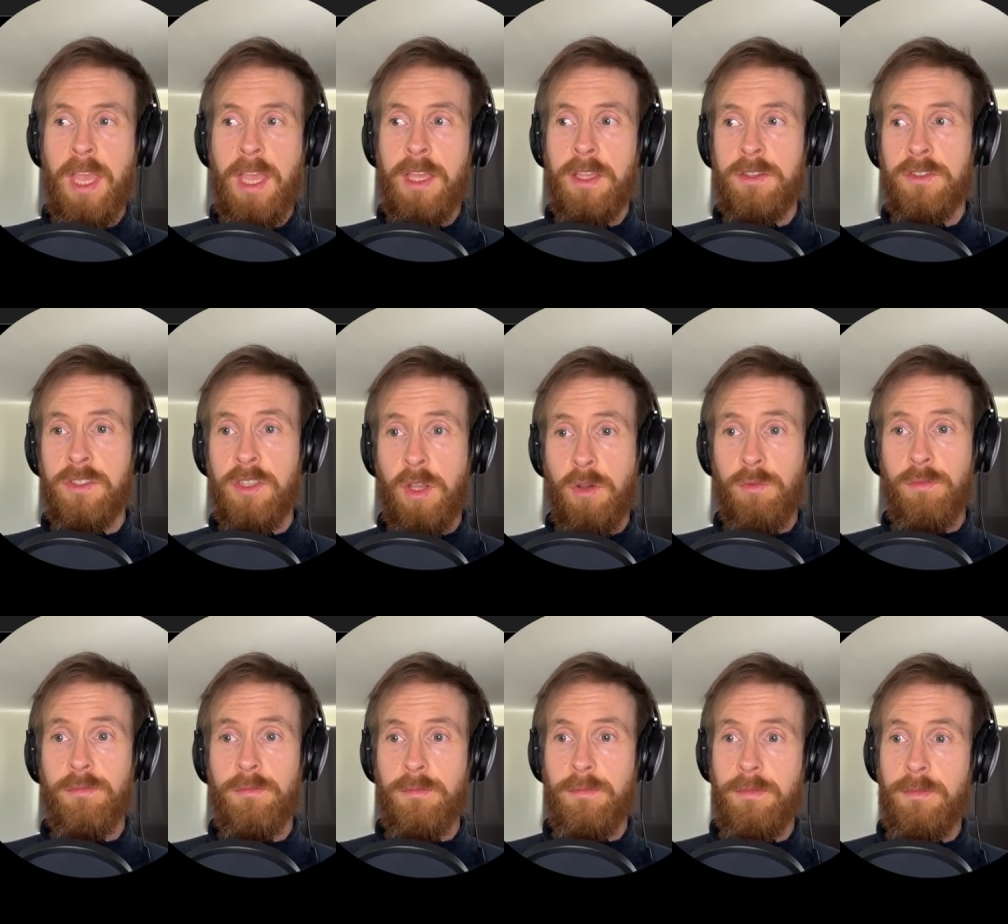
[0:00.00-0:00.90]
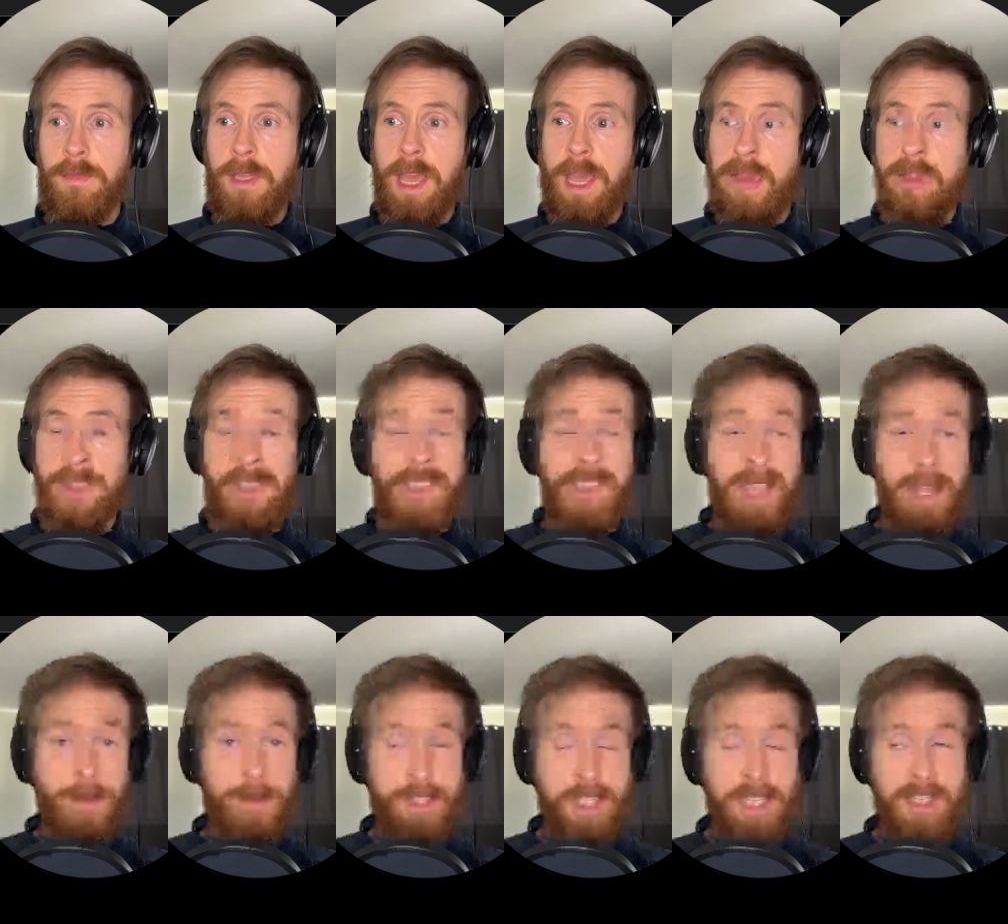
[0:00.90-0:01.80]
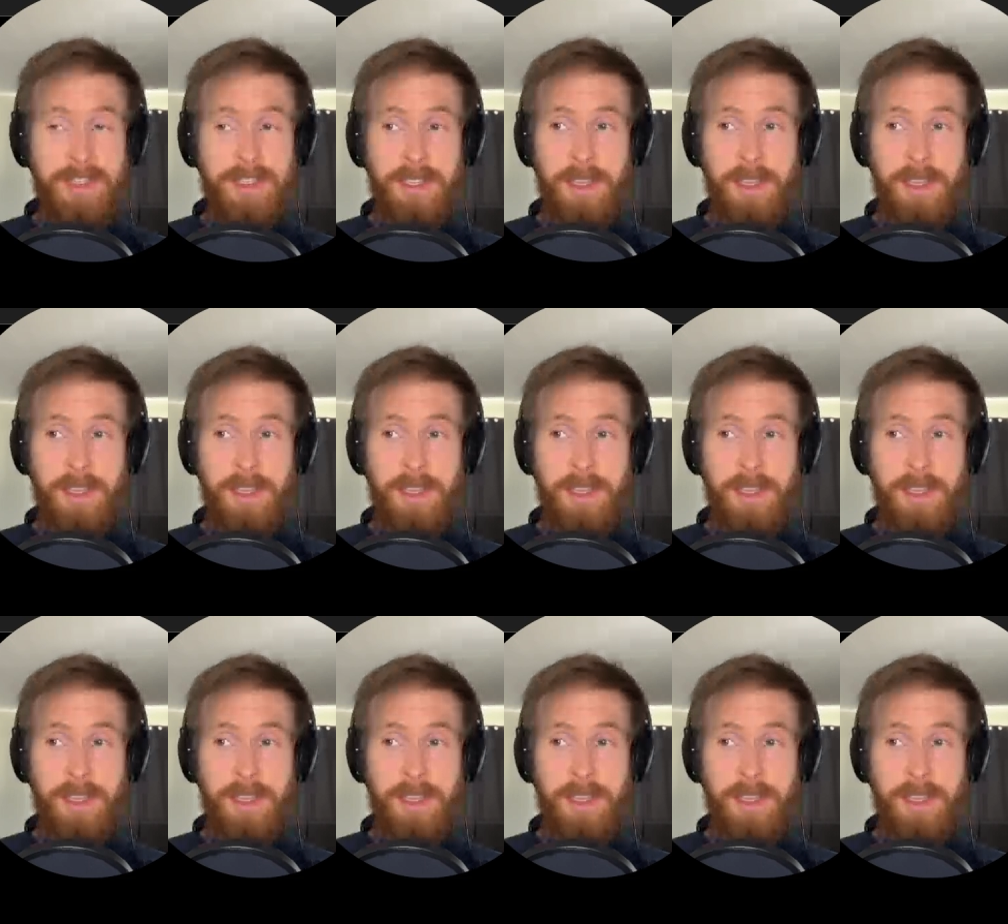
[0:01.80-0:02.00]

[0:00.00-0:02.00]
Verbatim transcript: So I think that was it.